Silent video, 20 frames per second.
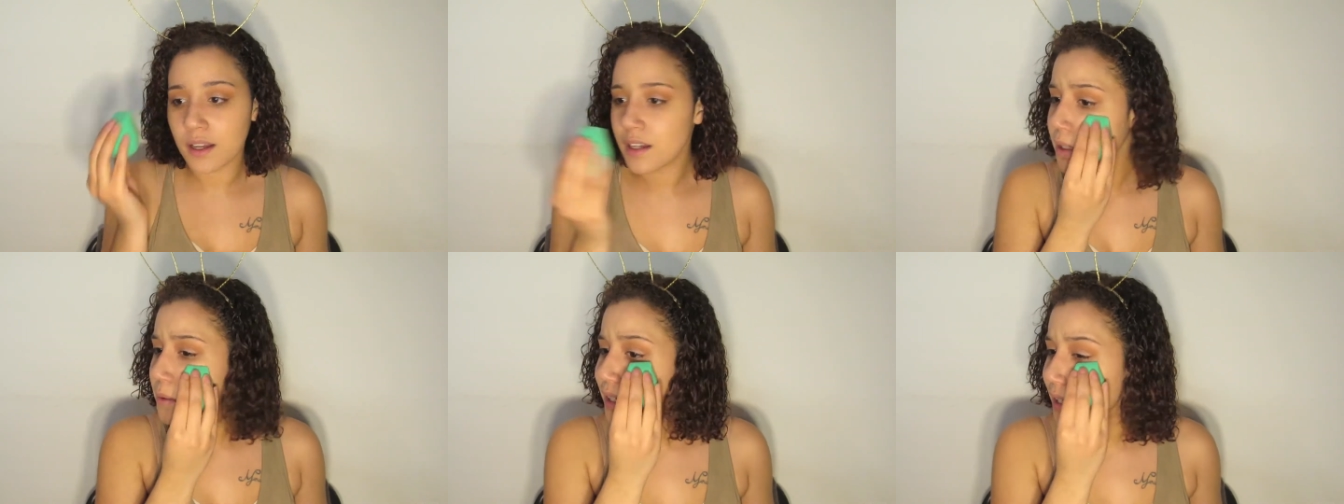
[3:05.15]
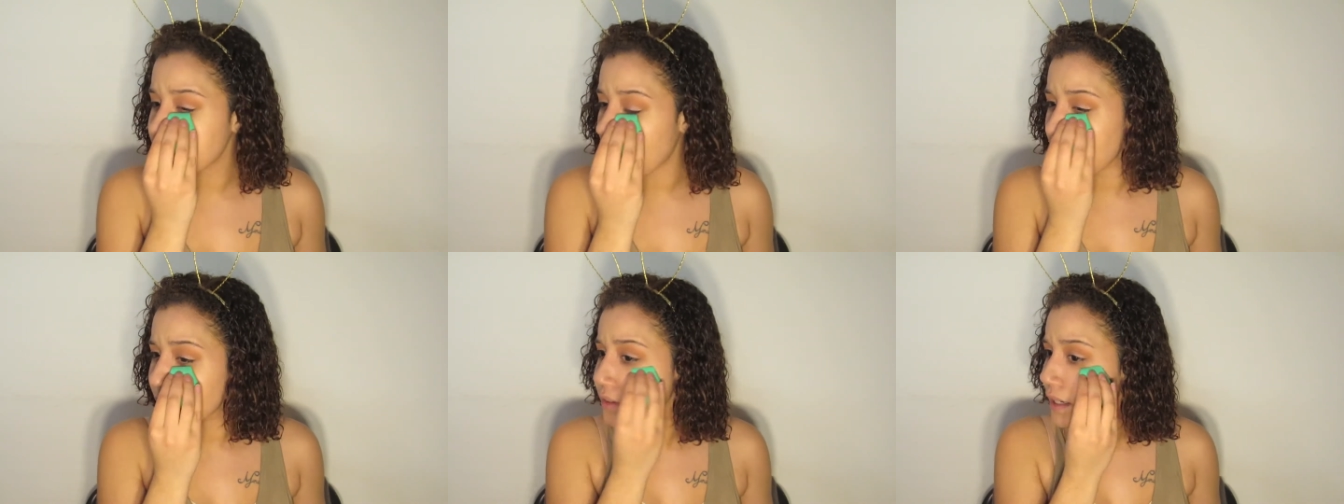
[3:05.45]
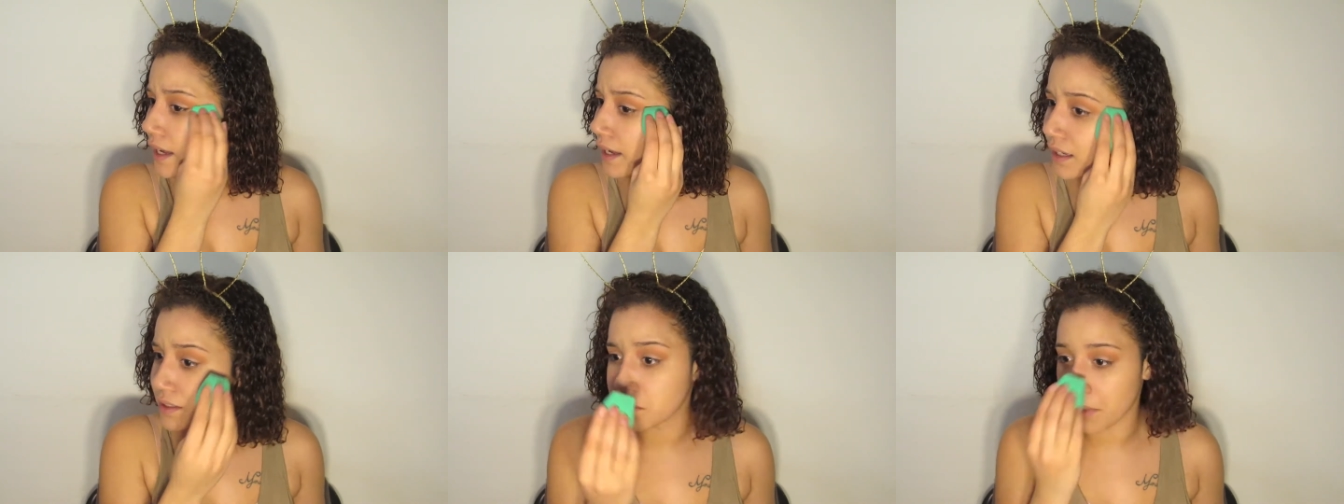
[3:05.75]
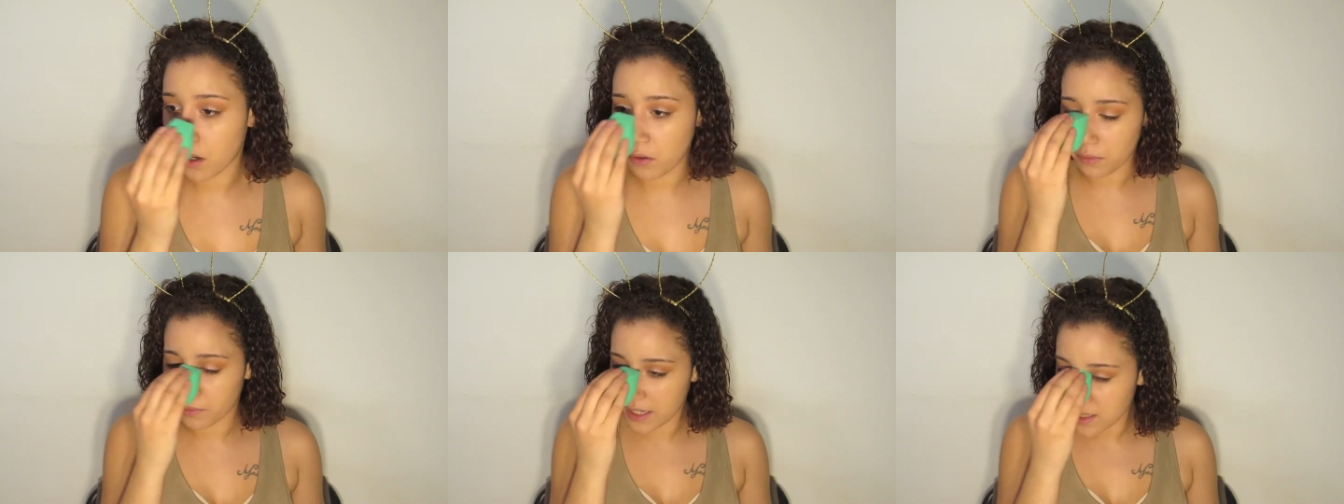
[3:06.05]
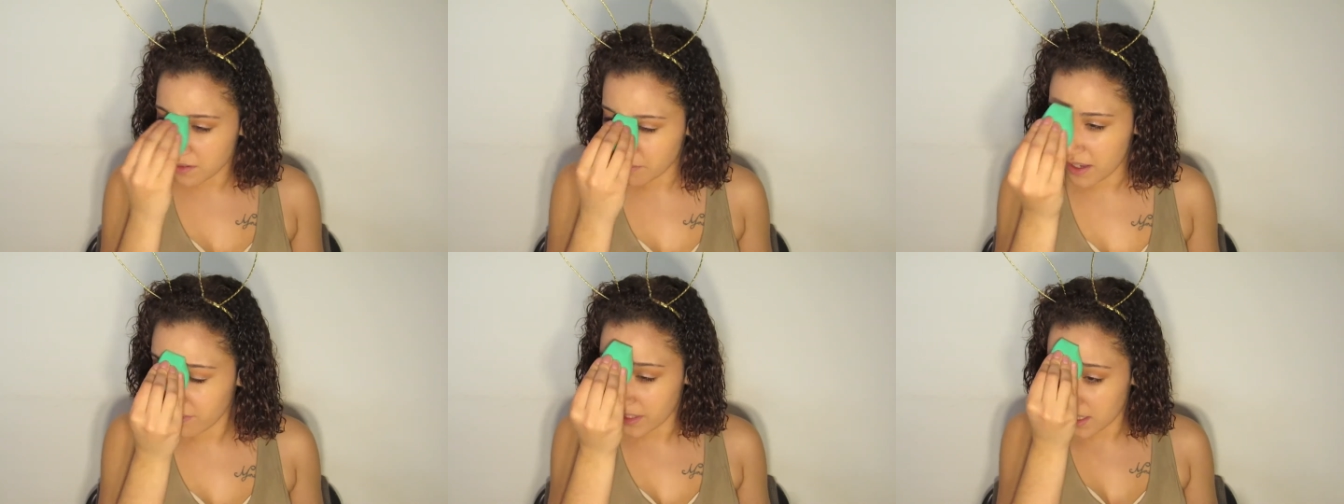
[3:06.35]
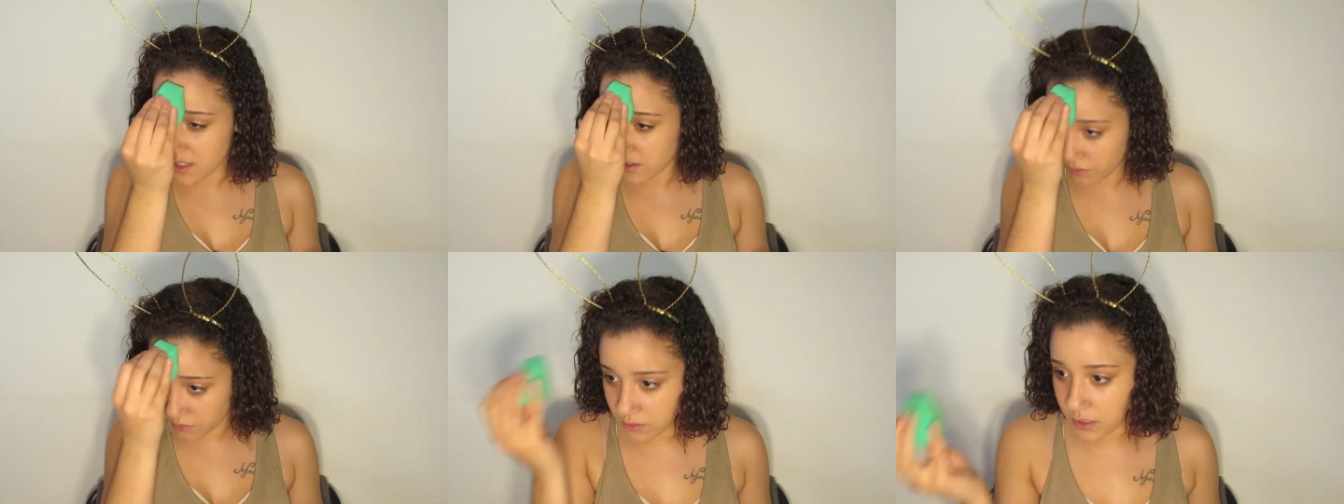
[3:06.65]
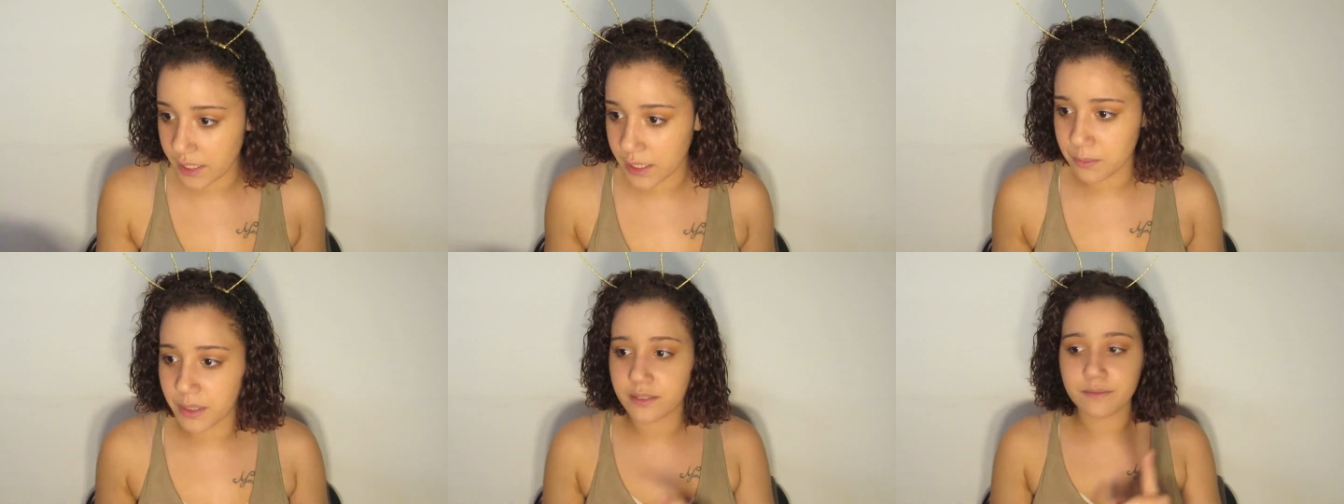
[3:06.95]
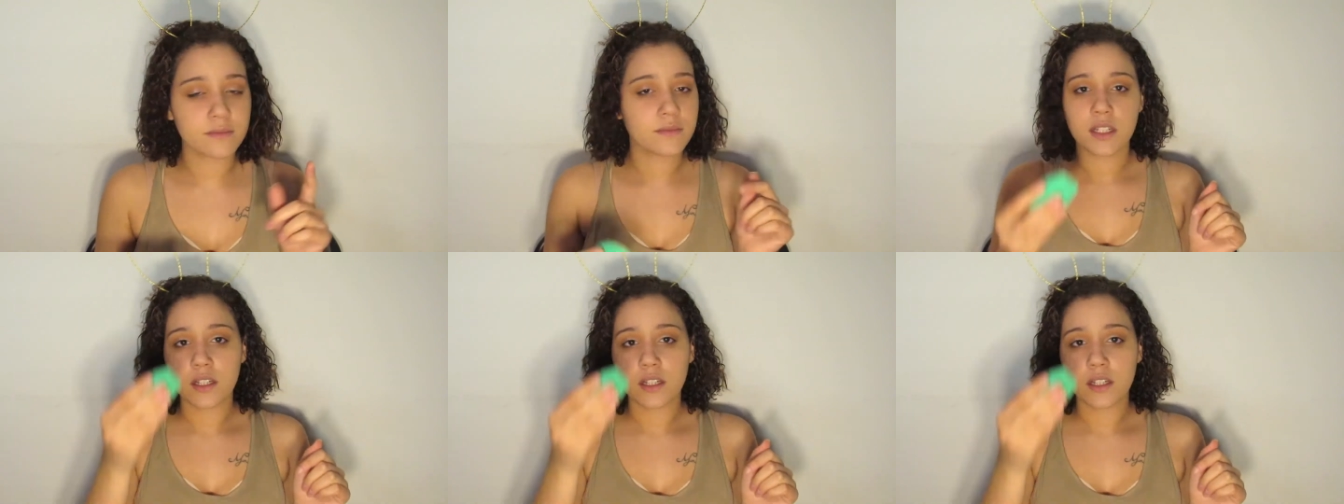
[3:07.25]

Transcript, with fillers: that. I whole rest of my face, full glam, like,